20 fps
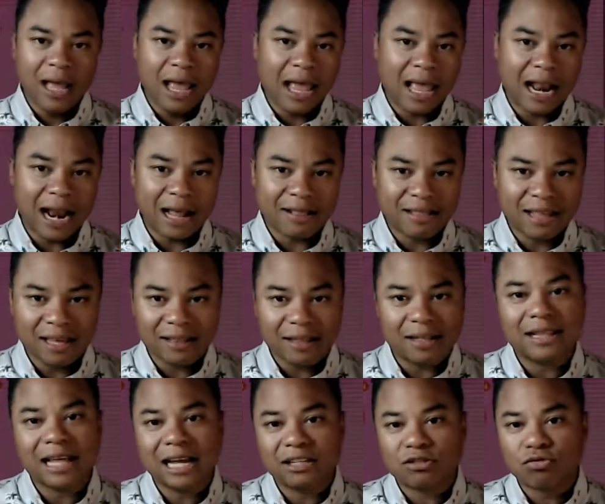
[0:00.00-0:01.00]
And I think
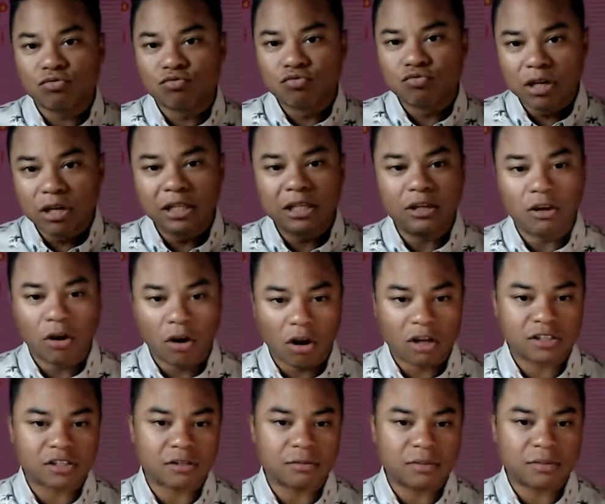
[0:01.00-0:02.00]
that that's really
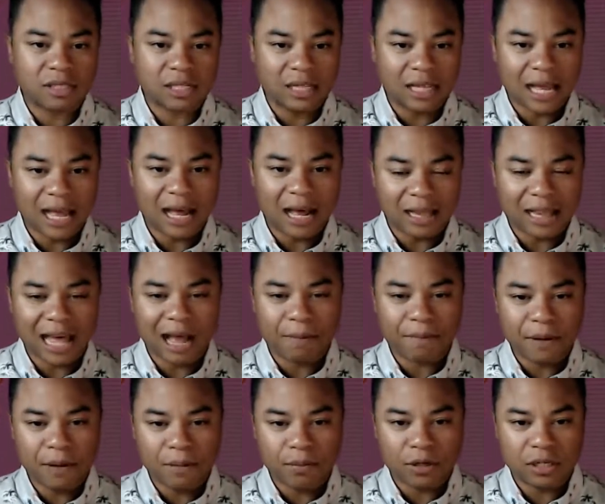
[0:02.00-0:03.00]
awesome to allow
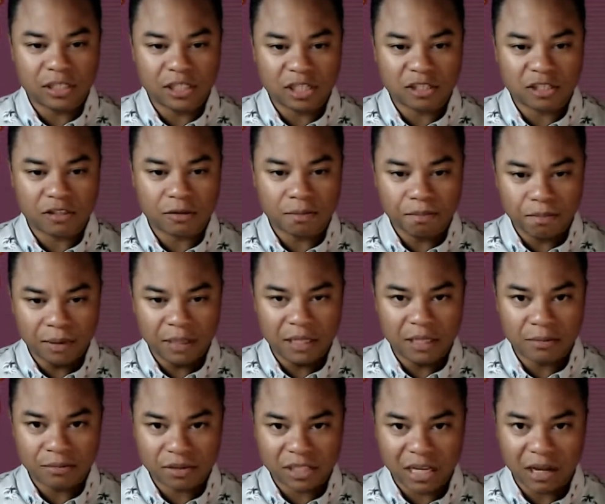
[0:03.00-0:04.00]
people to just be
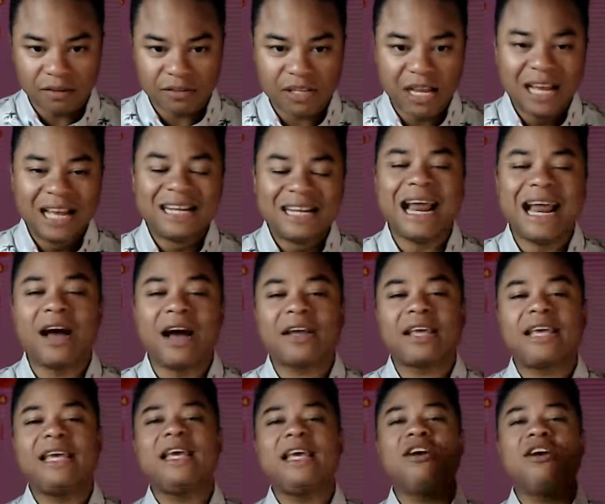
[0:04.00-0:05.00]
themselves. Now,
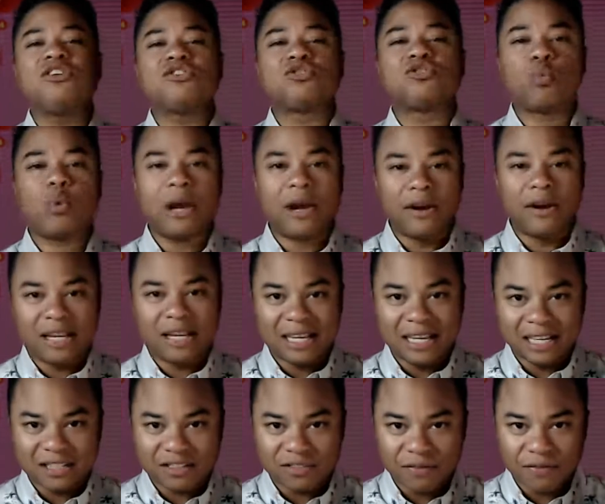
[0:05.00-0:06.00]
here's where it
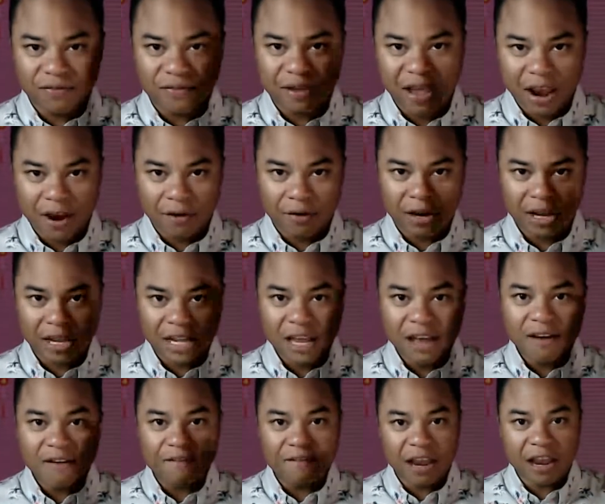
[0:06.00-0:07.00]
gets very,
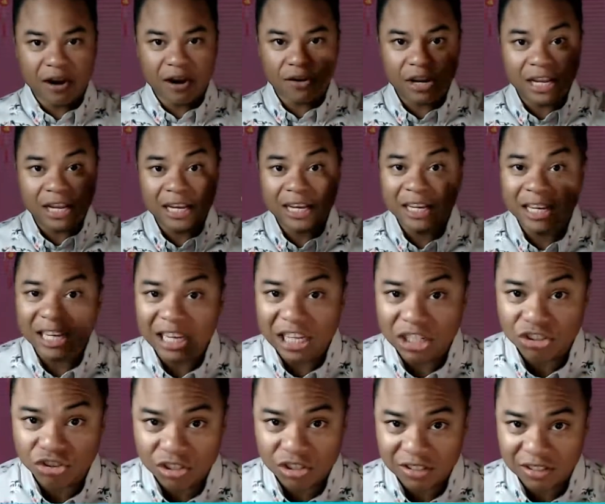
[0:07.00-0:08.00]
very
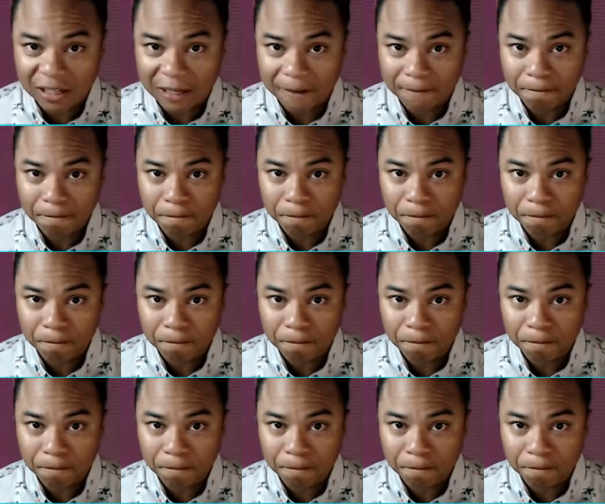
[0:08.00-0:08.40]
interesting.